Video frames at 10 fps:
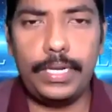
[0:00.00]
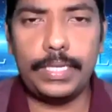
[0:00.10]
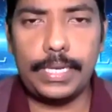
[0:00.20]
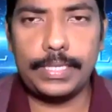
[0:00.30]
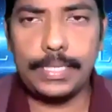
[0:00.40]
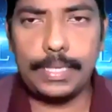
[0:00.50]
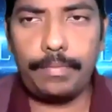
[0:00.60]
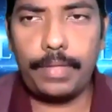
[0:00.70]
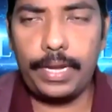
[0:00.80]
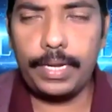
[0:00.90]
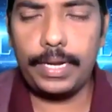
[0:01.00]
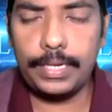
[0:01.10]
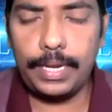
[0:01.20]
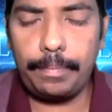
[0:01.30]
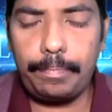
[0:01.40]
discussed some of the
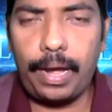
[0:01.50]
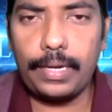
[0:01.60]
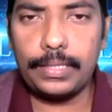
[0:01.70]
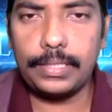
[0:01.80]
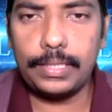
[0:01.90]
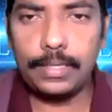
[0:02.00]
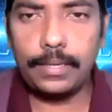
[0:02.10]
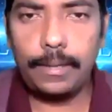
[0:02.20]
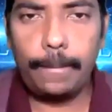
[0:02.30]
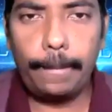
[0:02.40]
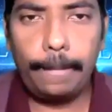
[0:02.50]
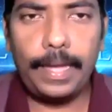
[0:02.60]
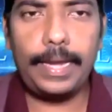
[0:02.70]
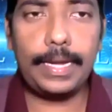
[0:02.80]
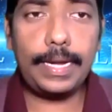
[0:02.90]
introductory parts.
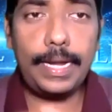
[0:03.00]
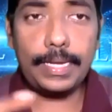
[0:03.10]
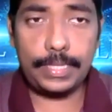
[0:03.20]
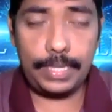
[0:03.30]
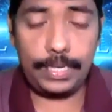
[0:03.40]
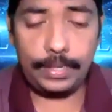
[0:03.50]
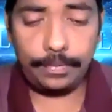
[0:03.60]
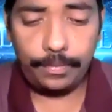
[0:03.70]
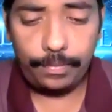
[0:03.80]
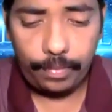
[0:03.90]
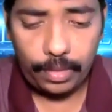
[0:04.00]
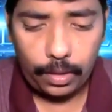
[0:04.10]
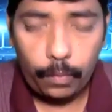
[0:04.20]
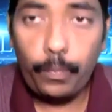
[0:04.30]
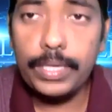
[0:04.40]
In introduction,
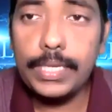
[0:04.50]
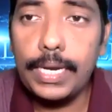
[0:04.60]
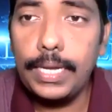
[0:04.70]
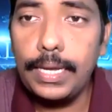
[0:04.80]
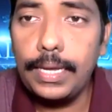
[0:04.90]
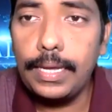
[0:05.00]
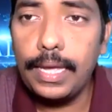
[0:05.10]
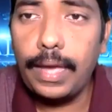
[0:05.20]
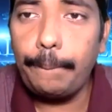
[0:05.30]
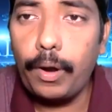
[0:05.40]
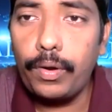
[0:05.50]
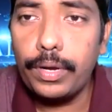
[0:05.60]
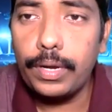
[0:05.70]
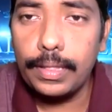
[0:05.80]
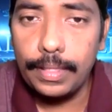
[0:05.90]
we study
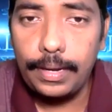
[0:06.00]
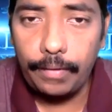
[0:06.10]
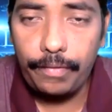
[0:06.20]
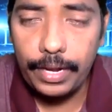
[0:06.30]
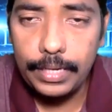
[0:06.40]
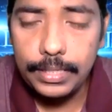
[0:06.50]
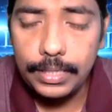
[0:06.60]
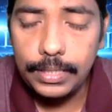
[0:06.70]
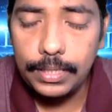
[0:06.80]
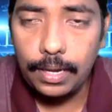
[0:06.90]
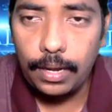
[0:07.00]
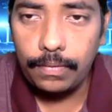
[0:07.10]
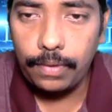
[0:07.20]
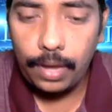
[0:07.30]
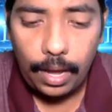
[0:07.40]
about the definitions
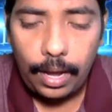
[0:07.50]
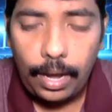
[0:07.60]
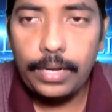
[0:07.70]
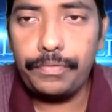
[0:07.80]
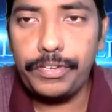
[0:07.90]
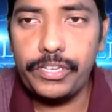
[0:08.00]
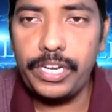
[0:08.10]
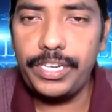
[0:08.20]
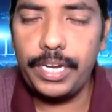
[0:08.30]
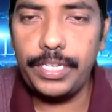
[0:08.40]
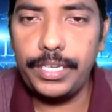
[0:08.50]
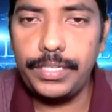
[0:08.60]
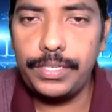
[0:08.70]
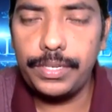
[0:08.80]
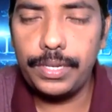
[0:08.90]
of artificial
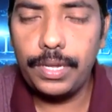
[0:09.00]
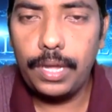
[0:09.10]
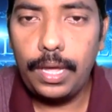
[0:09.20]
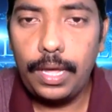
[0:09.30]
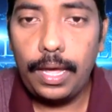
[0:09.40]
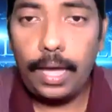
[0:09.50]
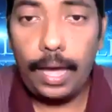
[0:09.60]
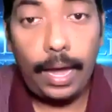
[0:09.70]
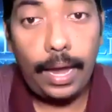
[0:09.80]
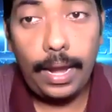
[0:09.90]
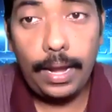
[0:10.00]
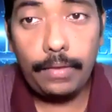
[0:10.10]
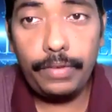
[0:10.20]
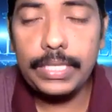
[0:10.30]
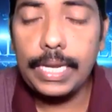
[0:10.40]
intelligence,
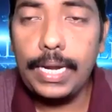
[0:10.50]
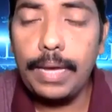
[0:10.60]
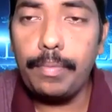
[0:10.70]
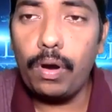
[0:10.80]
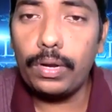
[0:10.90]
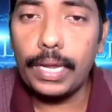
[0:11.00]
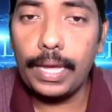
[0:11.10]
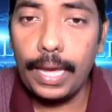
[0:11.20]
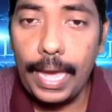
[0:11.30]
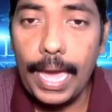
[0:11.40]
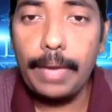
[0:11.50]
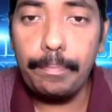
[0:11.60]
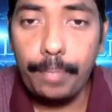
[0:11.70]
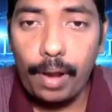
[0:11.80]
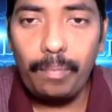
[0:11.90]
and we study about AI
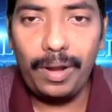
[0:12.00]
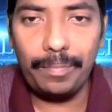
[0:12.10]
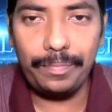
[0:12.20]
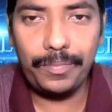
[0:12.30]
problem.